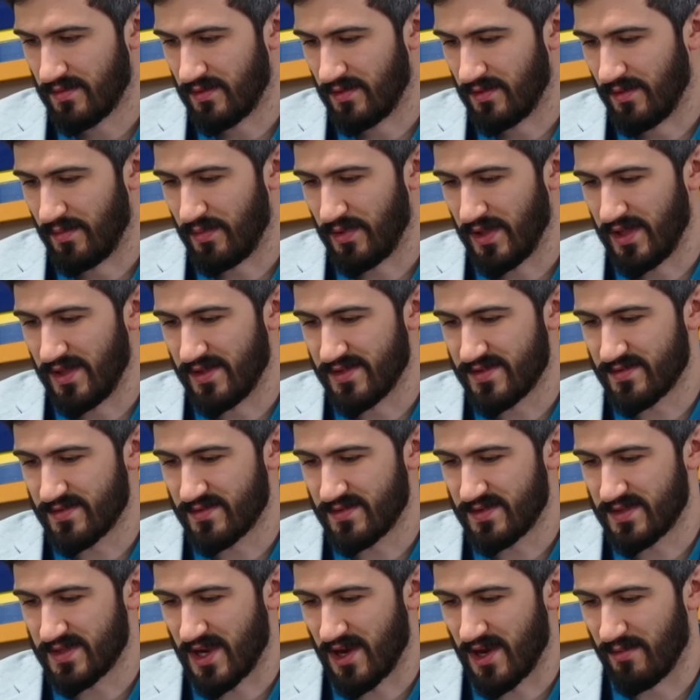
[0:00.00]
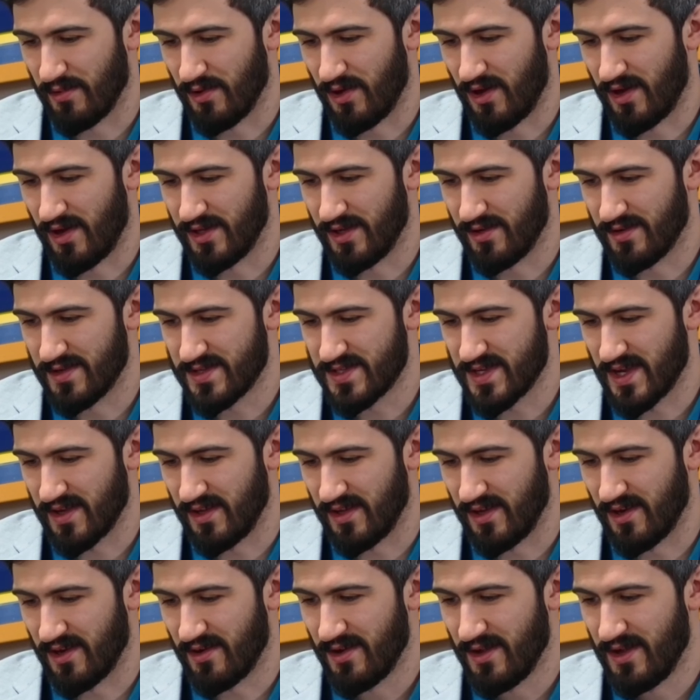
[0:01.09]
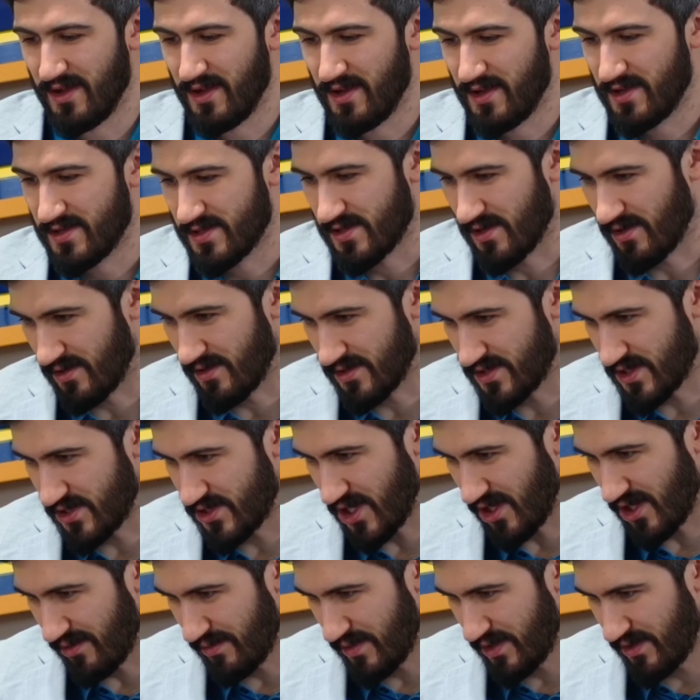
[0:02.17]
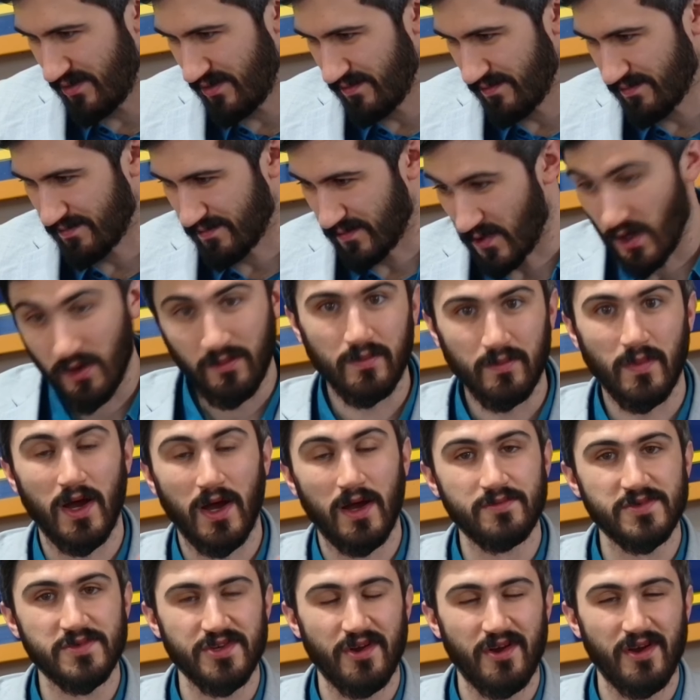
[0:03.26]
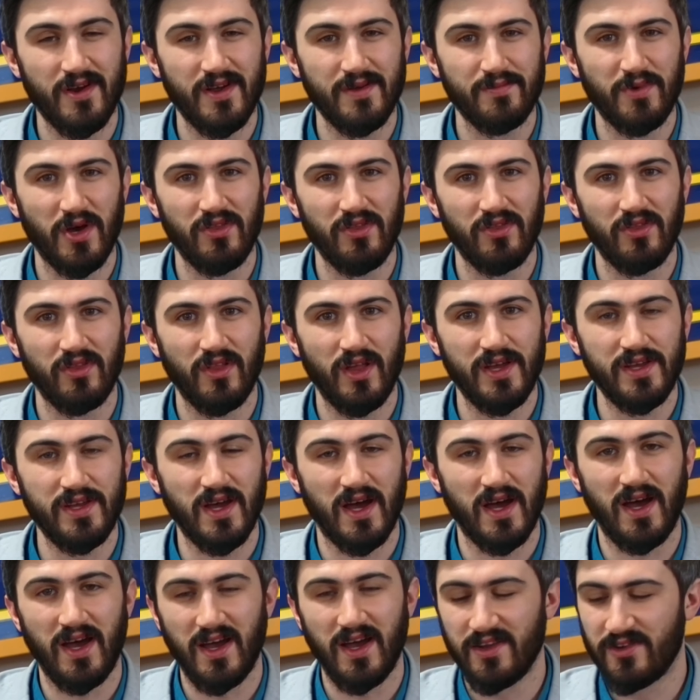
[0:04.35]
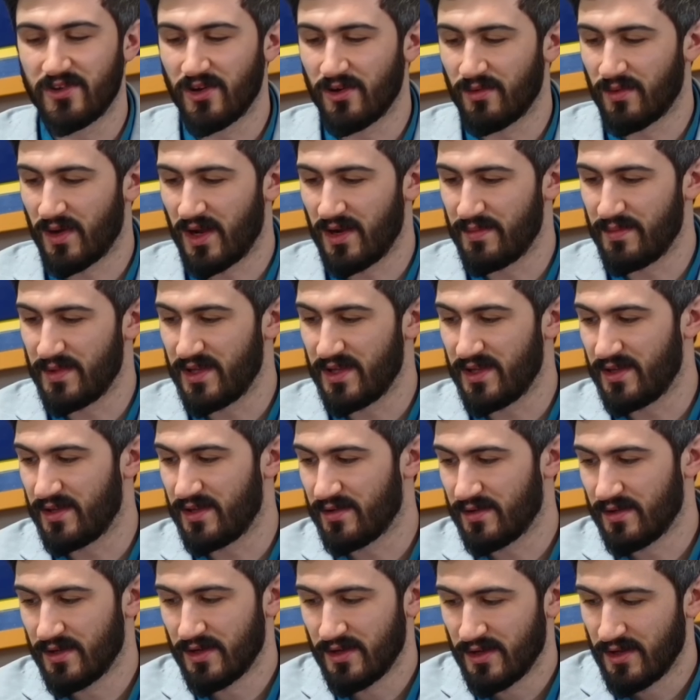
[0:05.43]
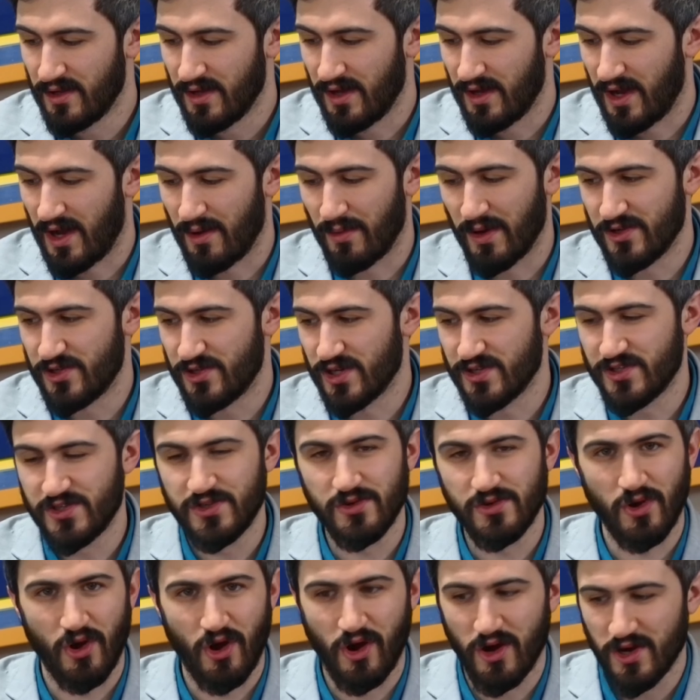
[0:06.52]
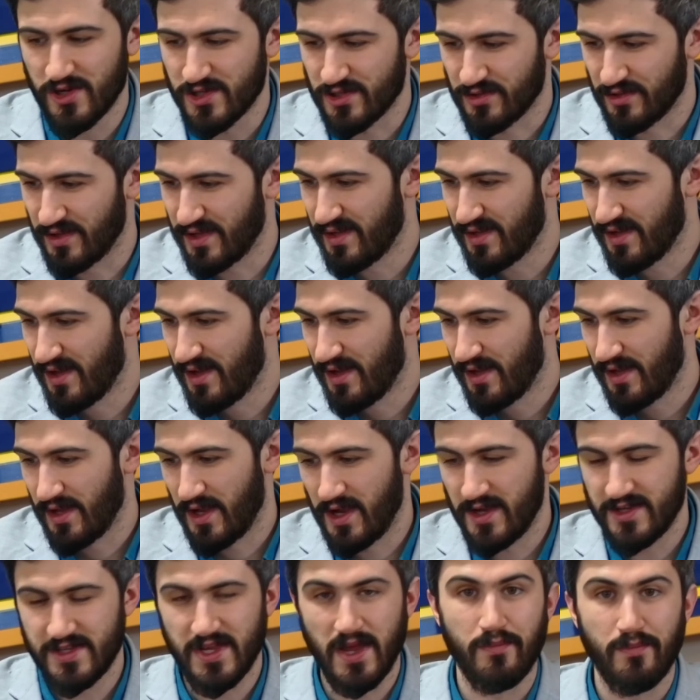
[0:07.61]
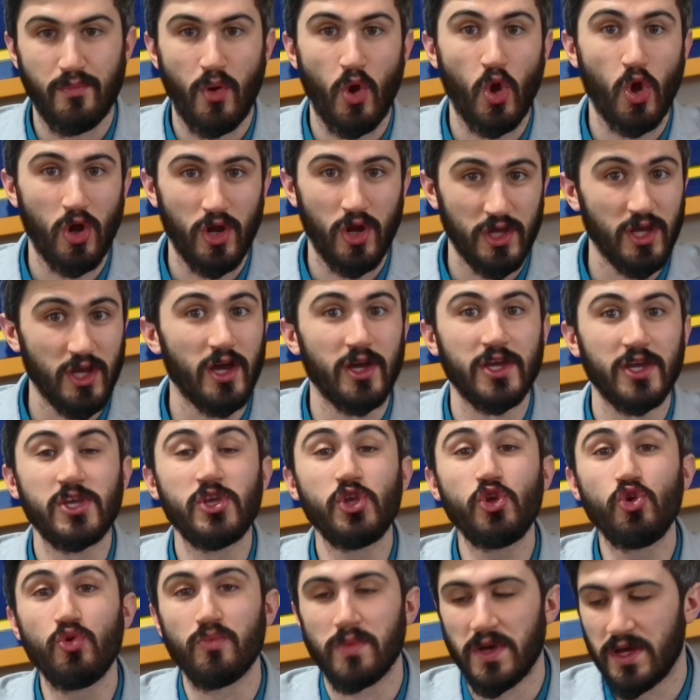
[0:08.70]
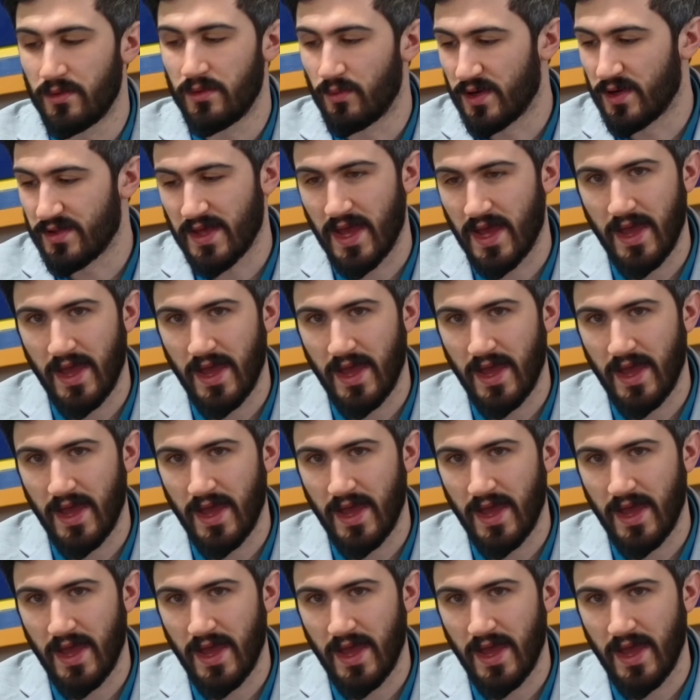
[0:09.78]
play this terrible audio in a second here. So it's a gentleman, well, I'm sorry, Bud Light, I don't want to judge too harshly, it is a human with